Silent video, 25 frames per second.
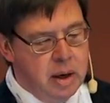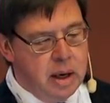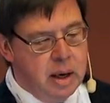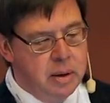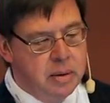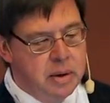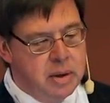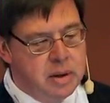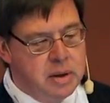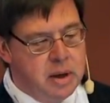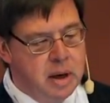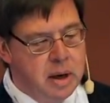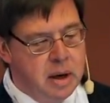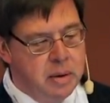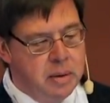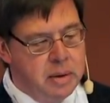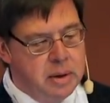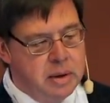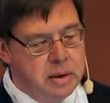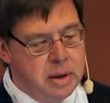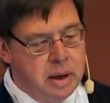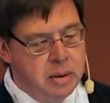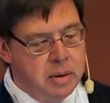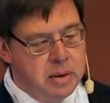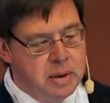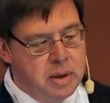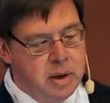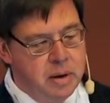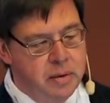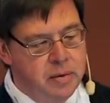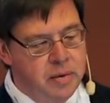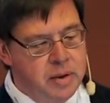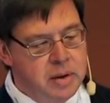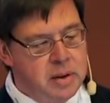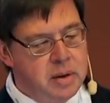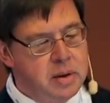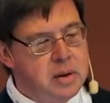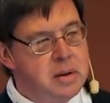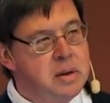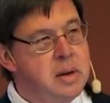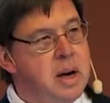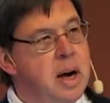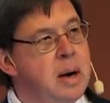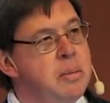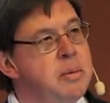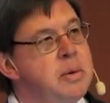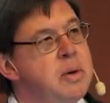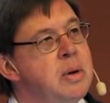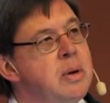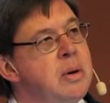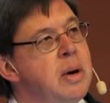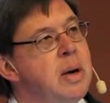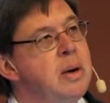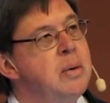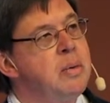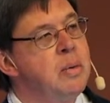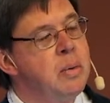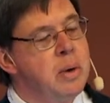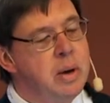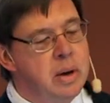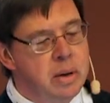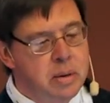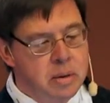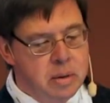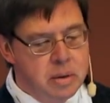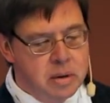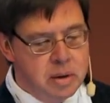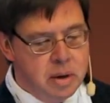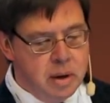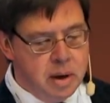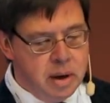I would say physics capture and reuse,